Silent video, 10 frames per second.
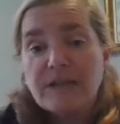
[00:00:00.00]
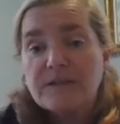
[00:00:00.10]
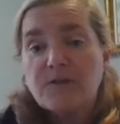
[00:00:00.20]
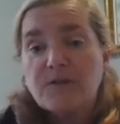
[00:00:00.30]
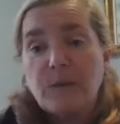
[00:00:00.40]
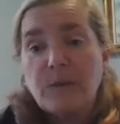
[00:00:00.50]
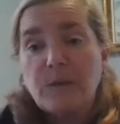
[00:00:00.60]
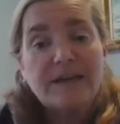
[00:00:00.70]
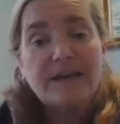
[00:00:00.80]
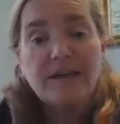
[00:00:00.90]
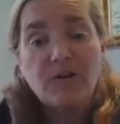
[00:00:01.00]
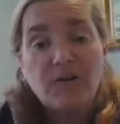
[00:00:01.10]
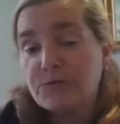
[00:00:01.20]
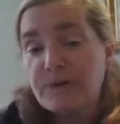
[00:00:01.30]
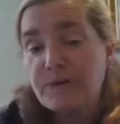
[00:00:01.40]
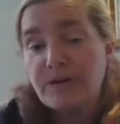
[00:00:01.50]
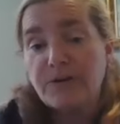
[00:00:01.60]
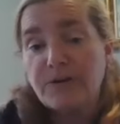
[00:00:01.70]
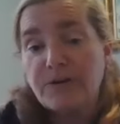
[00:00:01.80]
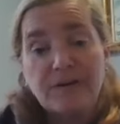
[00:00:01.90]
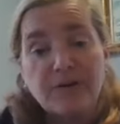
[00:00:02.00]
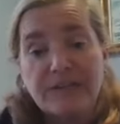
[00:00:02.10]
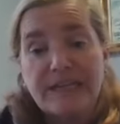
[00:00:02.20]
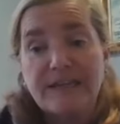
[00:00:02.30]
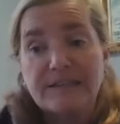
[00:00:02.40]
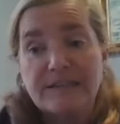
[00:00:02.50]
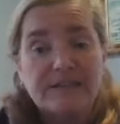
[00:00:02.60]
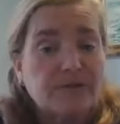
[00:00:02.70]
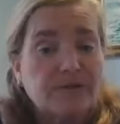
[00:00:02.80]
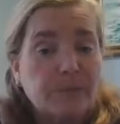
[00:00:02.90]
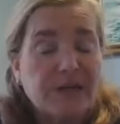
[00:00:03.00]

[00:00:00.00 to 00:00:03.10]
So we had our trailer and our kids and our